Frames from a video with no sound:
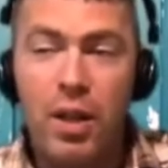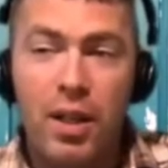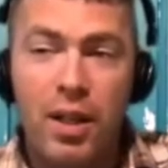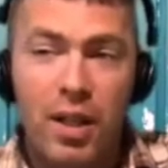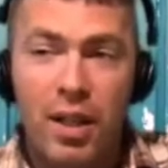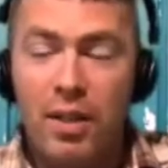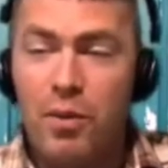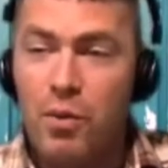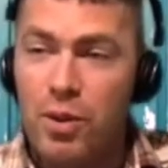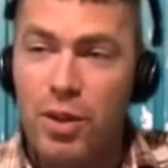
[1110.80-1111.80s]
I've
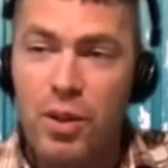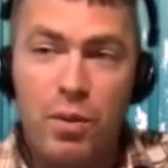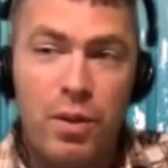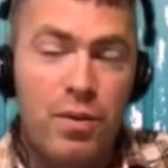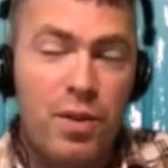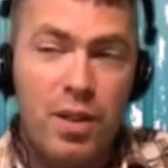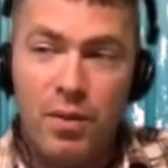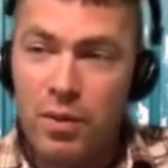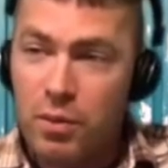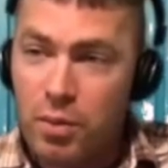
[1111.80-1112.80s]
worked with
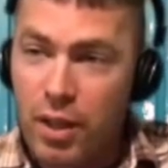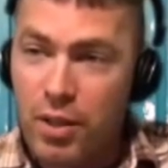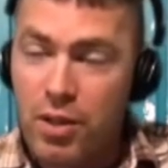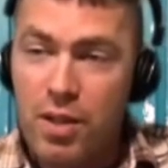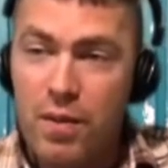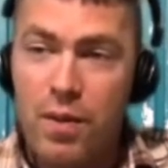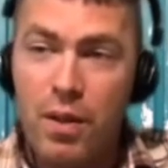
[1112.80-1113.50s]
several branches of